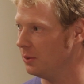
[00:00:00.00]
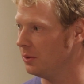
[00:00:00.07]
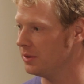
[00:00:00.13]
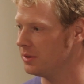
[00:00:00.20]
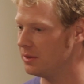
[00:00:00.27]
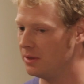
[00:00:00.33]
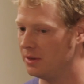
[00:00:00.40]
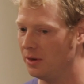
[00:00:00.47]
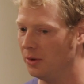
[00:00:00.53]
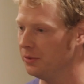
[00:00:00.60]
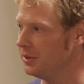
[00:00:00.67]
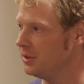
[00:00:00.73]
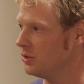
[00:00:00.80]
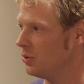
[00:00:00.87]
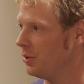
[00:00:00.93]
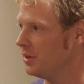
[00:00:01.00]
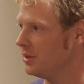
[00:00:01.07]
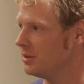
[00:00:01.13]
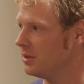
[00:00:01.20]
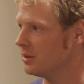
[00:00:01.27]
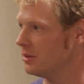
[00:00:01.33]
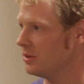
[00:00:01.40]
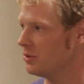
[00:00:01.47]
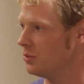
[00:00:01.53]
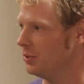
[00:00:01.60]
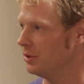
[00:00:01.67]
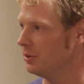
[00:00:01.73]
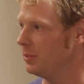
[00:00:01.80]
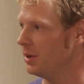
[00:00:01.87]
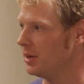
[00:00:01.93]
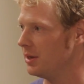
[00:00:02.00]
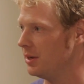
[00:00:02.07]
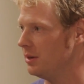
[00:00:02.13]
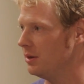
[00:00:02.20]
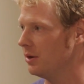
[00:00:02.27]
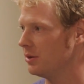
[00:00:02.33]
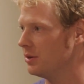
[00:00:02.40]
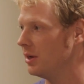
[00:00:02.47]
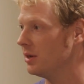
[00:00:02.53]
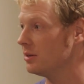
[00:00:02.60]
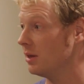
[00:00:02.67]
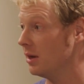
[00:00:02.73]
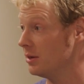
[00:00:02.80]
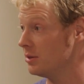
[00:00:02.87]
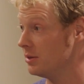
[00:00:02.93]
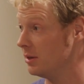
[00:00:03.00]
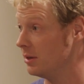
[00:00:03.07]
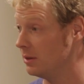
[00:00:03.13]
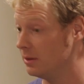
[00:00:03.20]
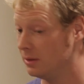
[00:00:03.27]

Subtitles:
And it was the only 26-inch wheeled bike in our test last year.